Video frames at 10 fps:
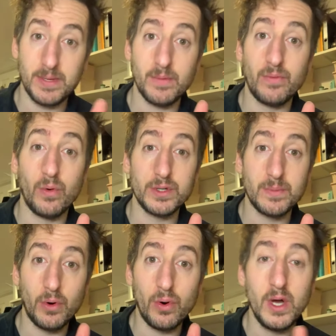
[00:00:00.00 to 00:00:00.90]
people have walked
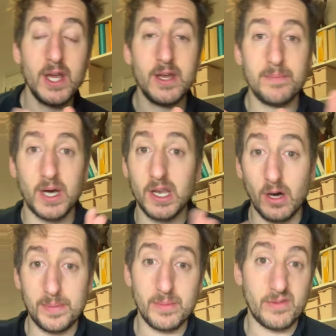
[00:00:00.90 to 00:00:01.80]
more, but a lot
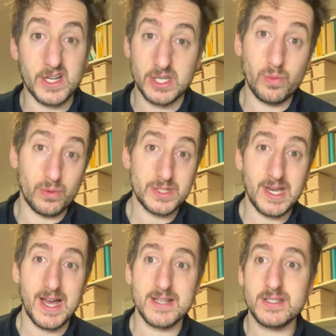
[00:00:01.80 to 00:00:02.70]
of people have actually walked
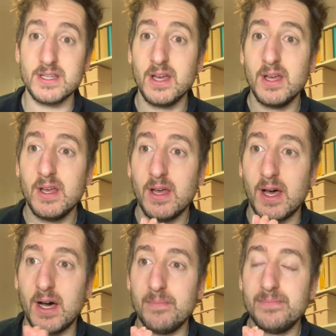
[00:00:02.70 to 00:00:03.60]
less.
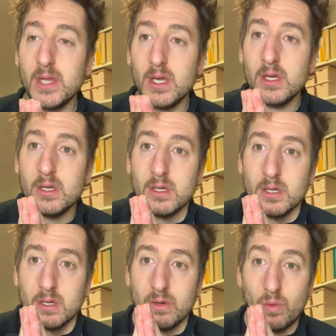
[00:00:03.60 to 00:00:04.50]

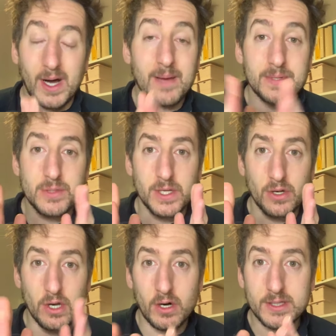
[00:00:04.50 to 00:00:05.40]
What happens when your
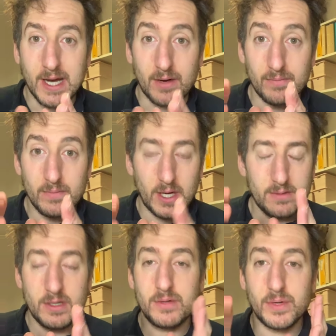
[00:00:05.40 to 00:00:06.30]
lockdown,
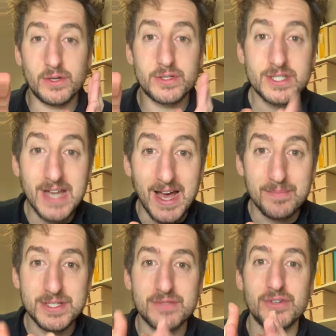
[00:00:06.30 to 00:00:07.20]
when your
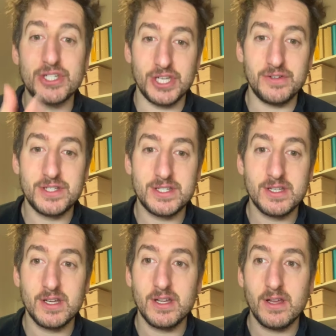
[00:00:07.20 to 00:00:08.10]
steps reduce
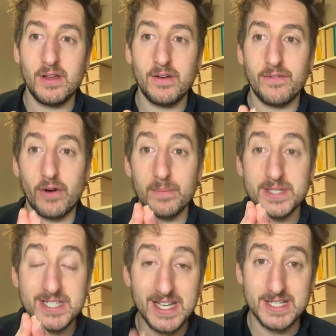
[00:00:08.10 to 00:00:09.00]
from
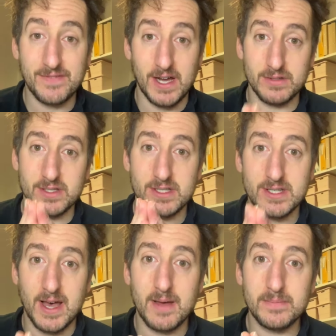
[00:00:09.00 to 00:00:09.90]
6,000
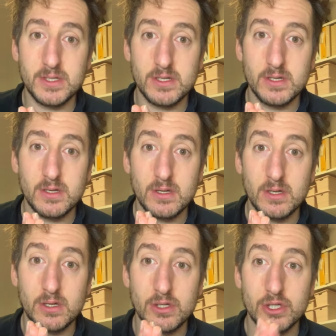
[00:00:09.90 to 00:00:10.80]
steps
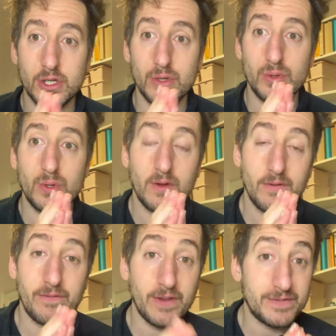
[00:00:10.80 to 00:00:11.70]
to
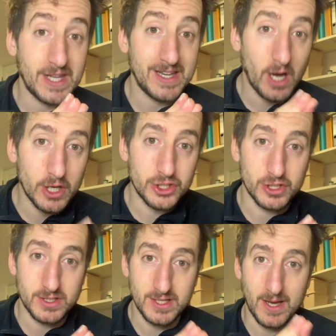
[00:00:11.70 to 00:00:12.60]

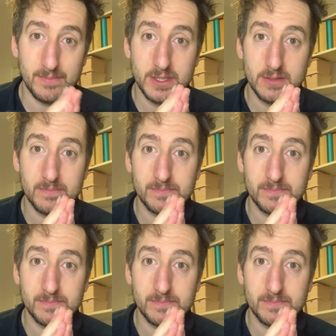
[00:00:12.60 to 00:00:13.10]
1,500 steps?